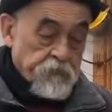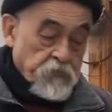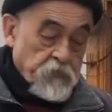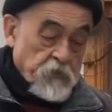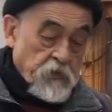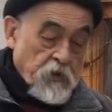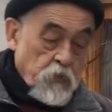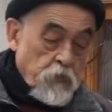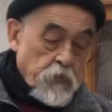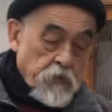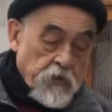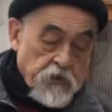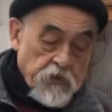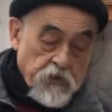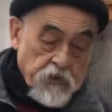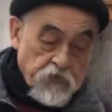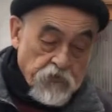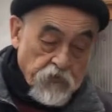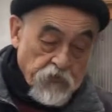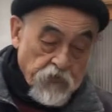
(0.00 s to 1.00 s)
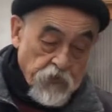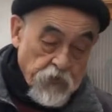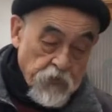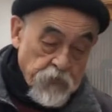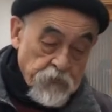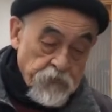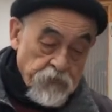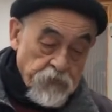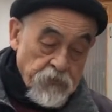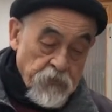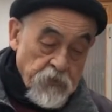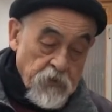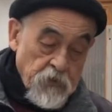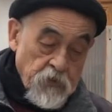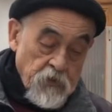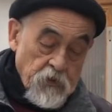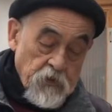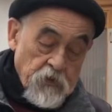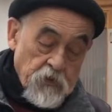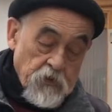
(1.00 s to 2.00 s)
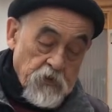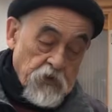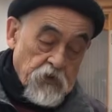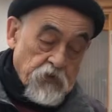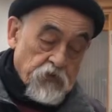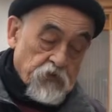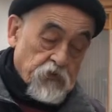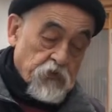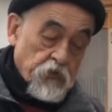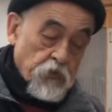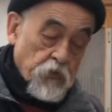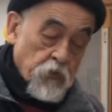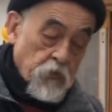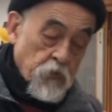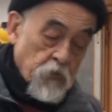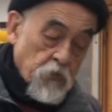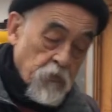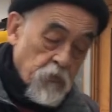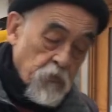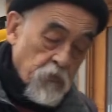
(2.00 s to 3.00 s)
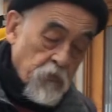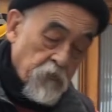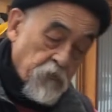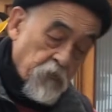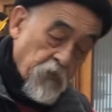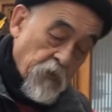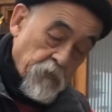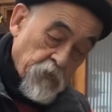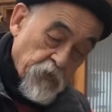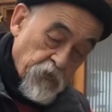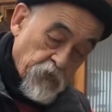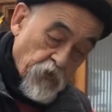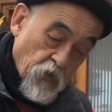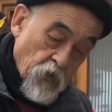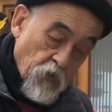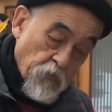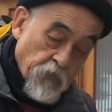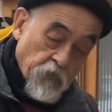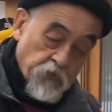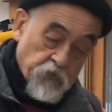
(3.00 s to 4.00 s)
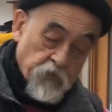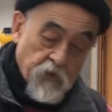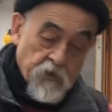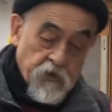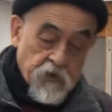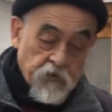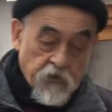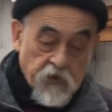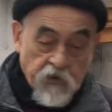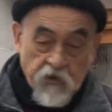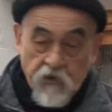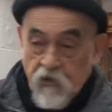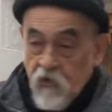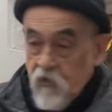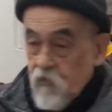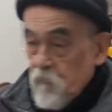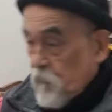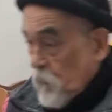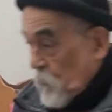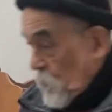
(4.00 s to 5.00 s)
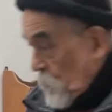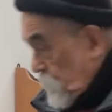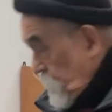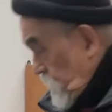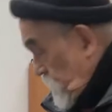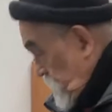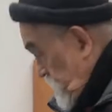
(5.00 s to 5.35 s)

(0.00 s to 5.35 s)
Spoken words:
Now what I need to do is to flip this over. So I need to get another board,